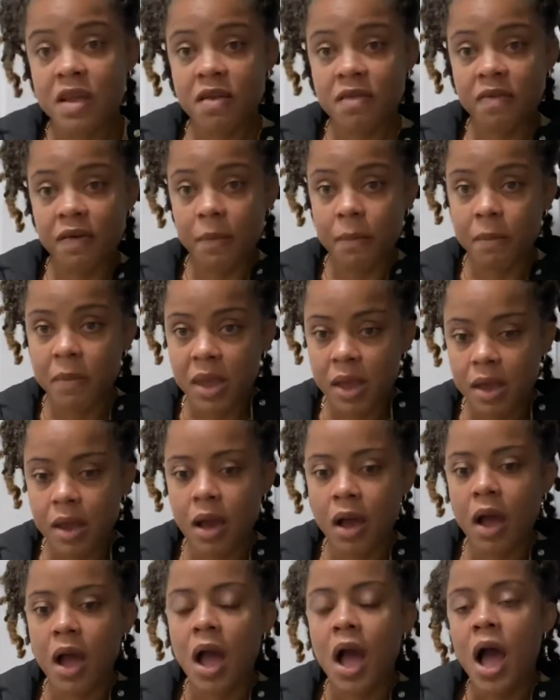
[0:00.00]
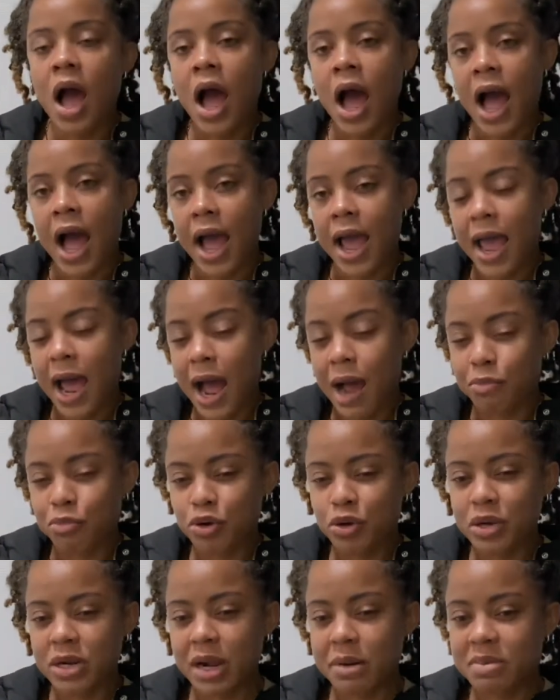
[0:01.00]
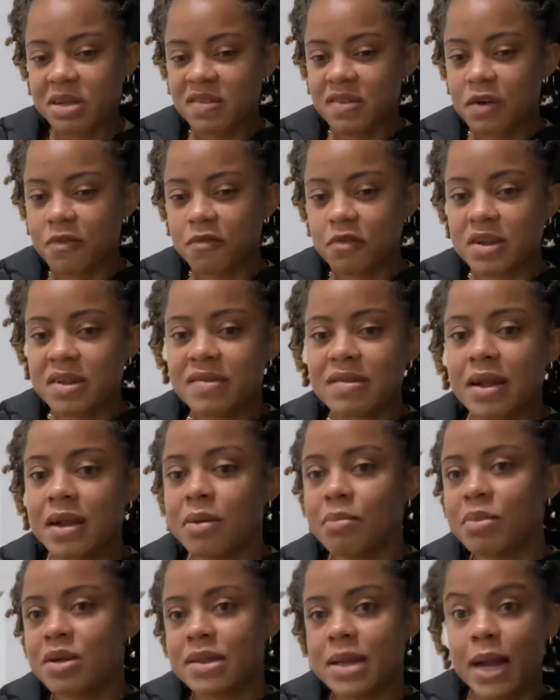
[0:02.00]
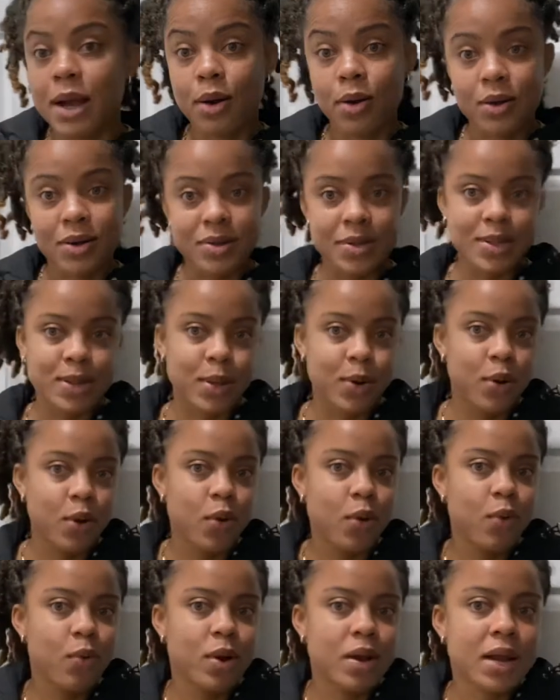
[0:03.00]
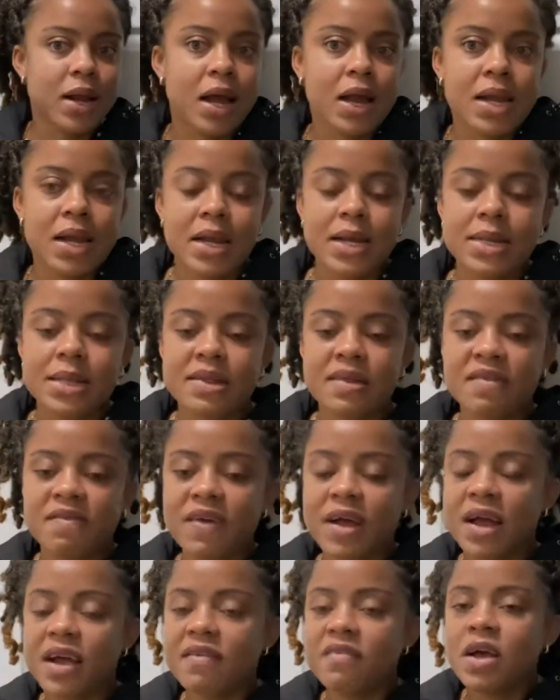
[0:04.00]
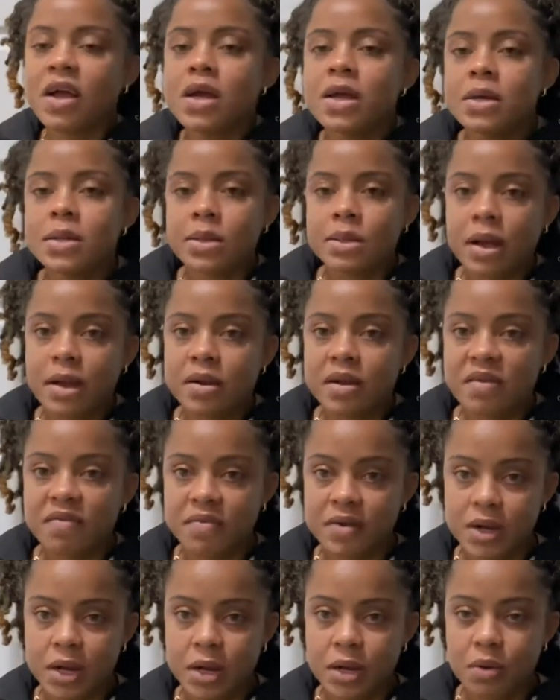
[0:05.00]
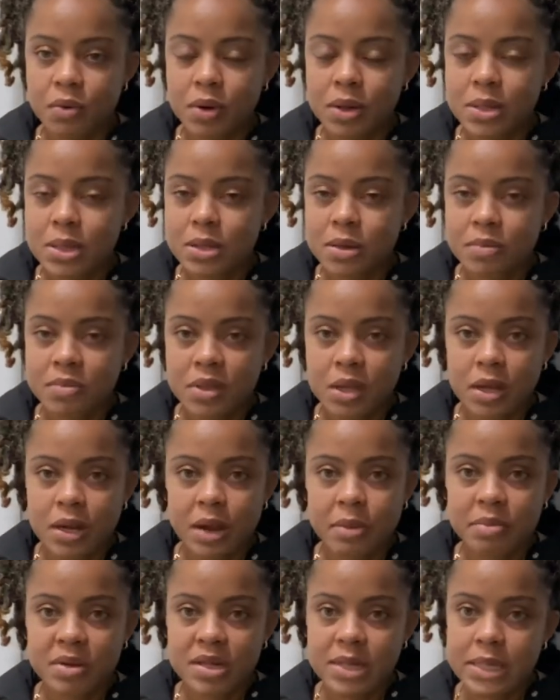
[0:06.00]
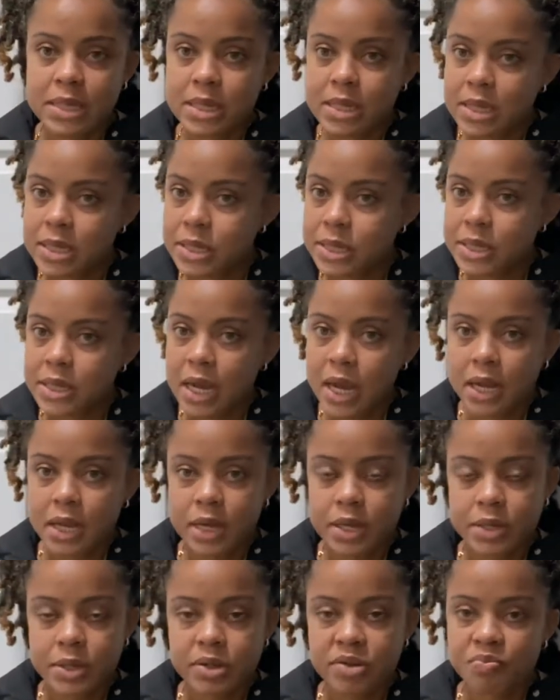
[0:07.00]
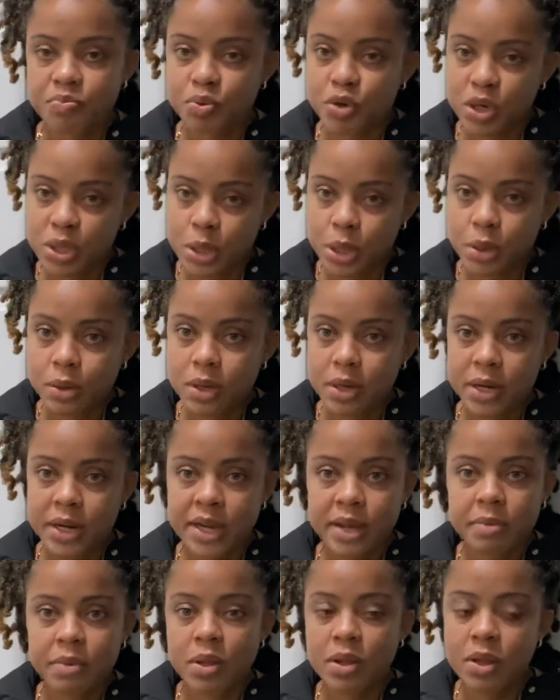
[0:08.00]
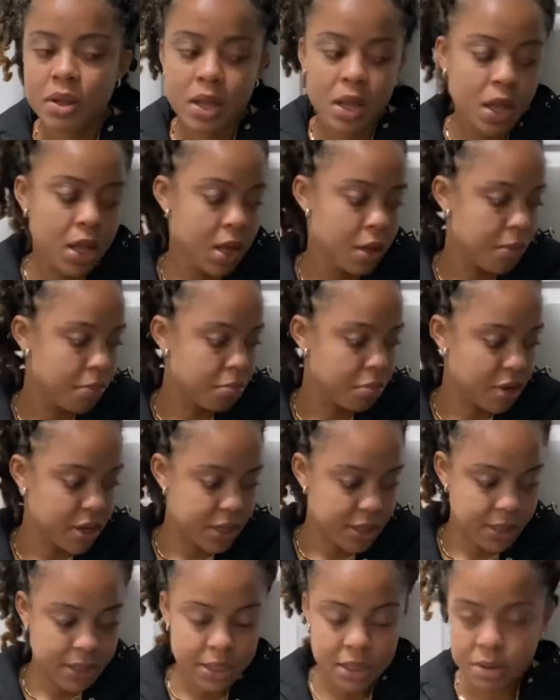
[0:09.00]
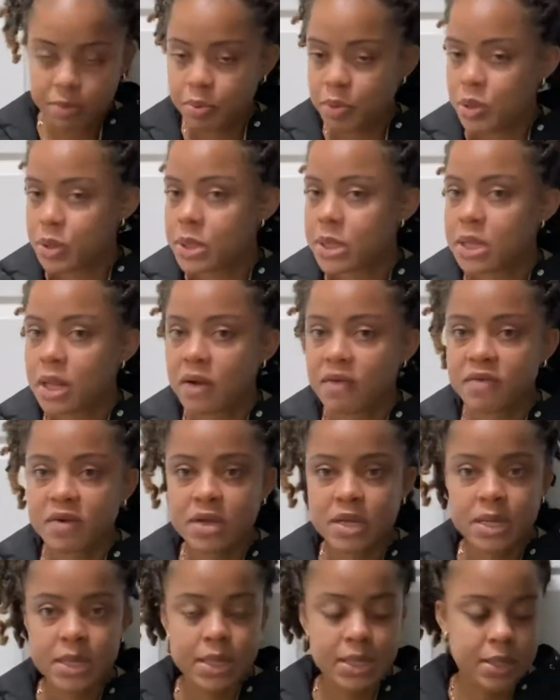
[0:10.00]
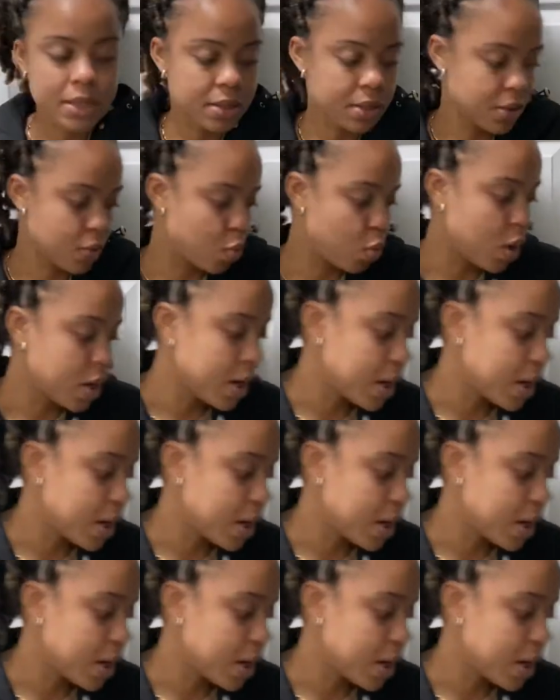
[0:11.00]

for me. I am doing a bit of reselling, but I also work at 9 to 5, so I definitely want something that makes it easy. I can just print out the label, bring it to the post office, one